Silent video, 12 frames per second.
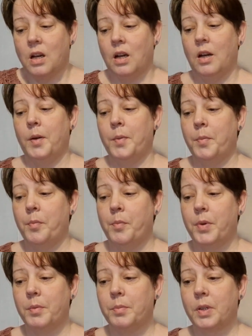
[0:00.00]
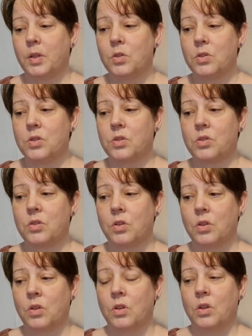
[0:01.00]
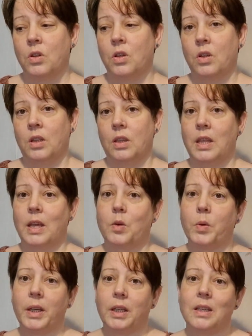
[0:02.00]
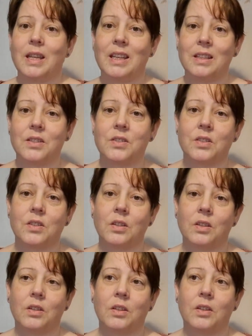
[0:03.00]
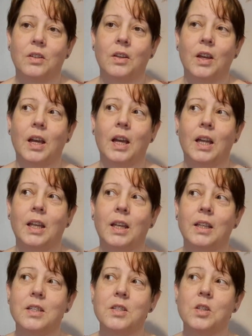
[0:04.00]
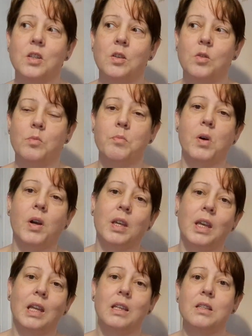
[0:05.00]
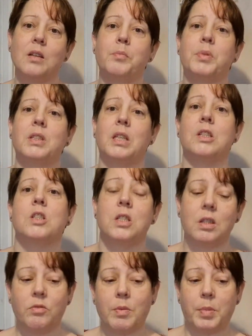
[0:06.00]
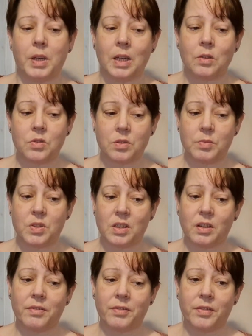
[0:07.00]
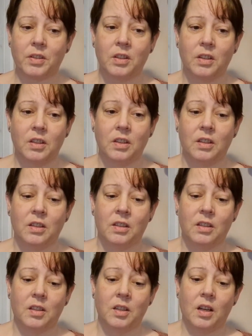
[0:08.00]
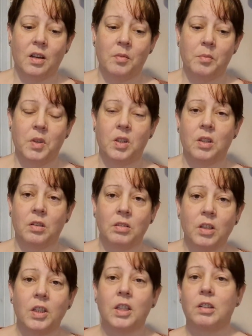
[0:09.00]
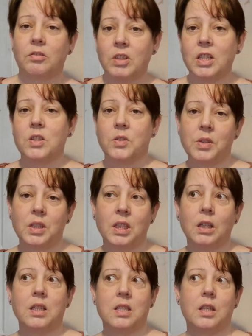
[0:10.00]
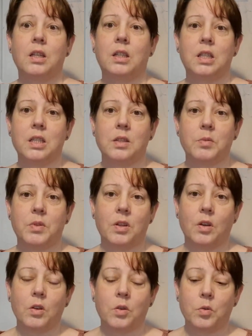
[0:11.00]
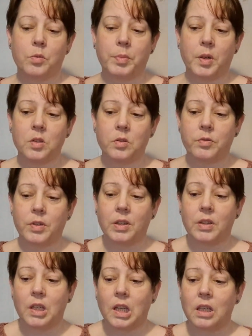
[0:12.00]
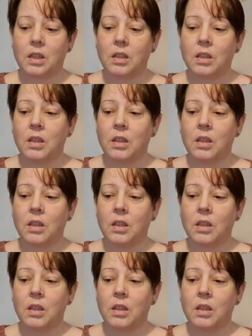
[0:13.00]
but because they're quick knits and you might end up potentially ripping out some stuff that you don't like and redoing it. I certainly did with the I-cord bind off around the neck,